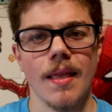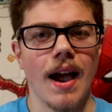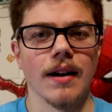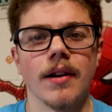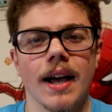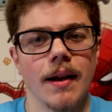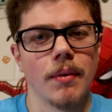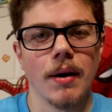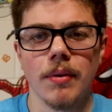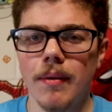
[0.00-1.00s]
I
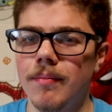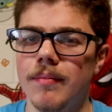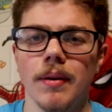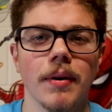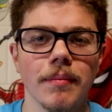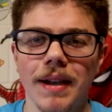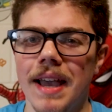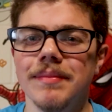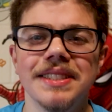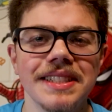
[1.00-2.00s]
don't know, I want my
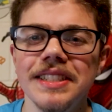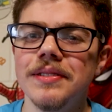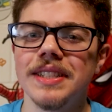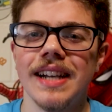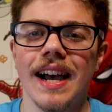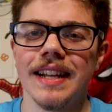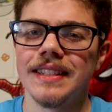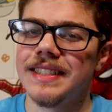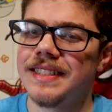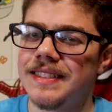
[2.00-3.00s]
MCU to kind of at
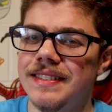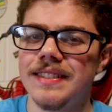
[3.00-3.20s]
least,